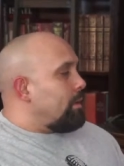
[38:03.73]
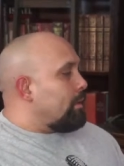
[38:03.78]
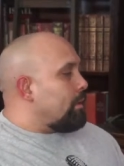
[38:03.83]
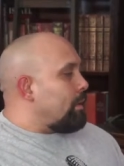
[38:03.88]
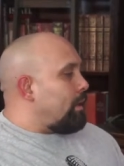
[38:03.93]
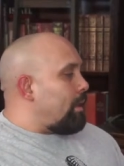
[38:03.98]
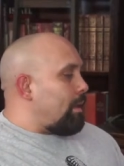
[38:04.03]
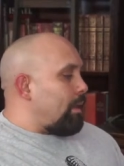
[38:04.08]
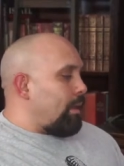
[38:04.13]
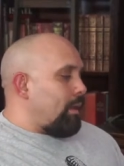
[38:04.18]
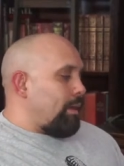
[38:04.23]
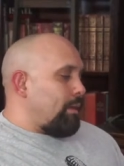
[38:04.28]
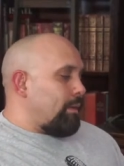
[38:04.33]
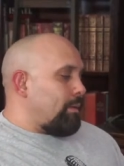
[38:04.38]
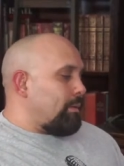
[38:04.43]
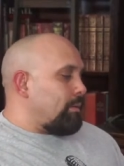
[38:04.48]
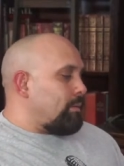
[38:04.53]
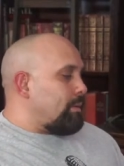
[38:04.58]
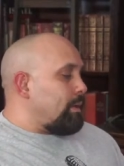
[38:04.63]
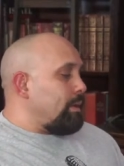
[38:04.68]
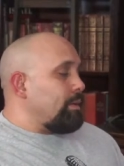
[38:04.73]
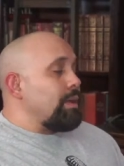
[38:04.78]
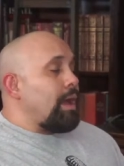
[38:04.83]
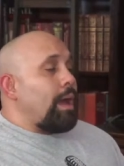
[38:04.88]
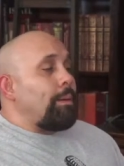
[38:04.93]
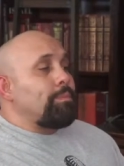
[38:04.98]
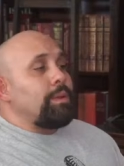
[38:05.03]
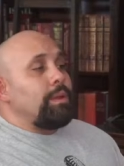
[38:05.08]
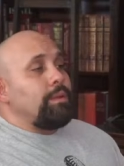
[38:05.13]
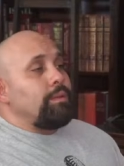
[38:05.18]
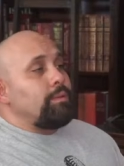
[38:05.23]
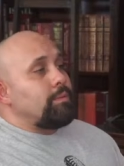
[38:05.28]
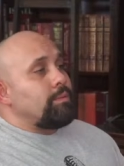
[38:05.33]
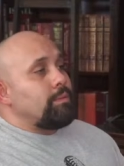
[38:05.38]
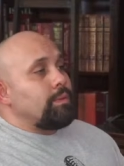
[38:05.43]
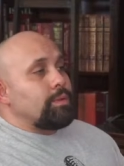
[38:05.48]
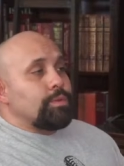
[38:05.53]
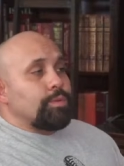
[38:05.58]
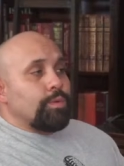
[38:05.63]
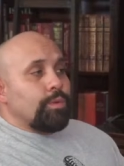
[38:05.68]
uh, adopting the
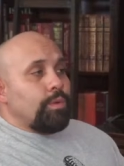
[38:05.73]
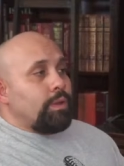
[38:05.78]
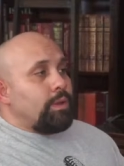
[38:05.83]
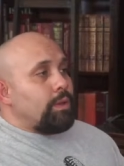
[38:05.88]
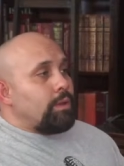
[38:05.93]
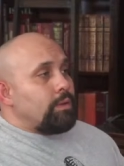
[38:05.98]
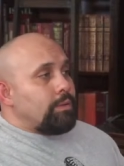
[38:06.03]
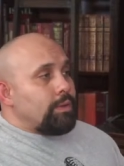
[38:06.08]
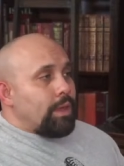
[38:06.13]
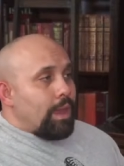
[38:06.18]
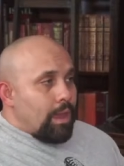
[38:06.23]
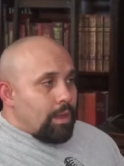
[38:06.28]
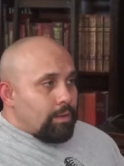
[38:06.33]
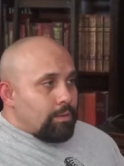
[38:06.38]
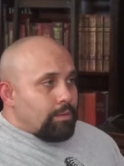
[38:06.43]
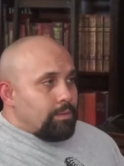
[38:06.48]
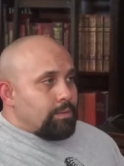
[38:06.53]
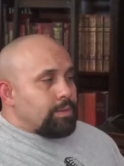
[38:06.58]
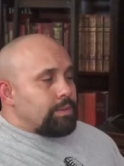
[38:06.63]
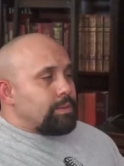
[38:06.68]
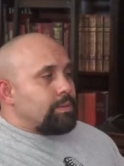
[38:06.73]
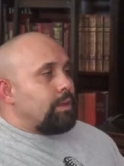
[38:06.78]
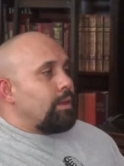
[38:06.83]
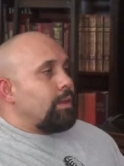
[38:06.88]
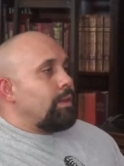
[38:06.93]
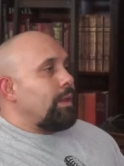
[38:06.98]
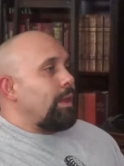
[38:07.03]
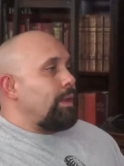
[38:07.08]
Trullan canons, mm.